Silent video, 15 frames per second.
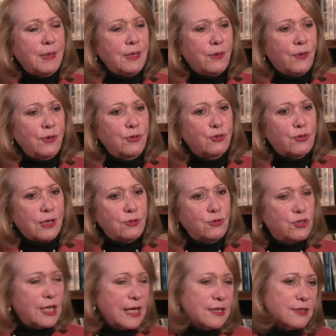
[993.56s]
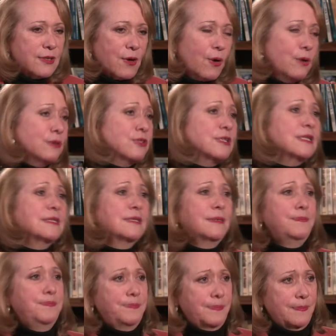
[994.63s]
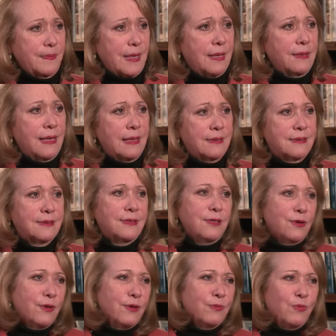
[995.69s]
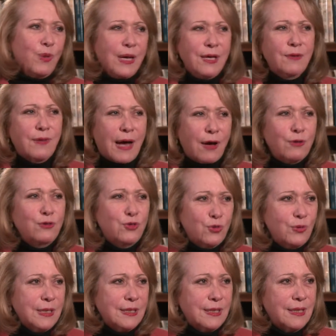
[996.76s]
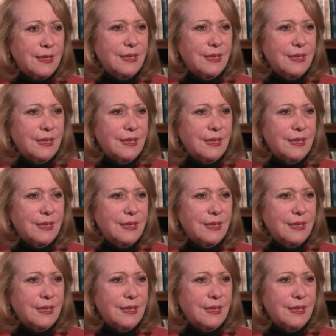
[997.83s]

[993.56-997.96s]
or you try to change the whole system, and that's the way of how to do it.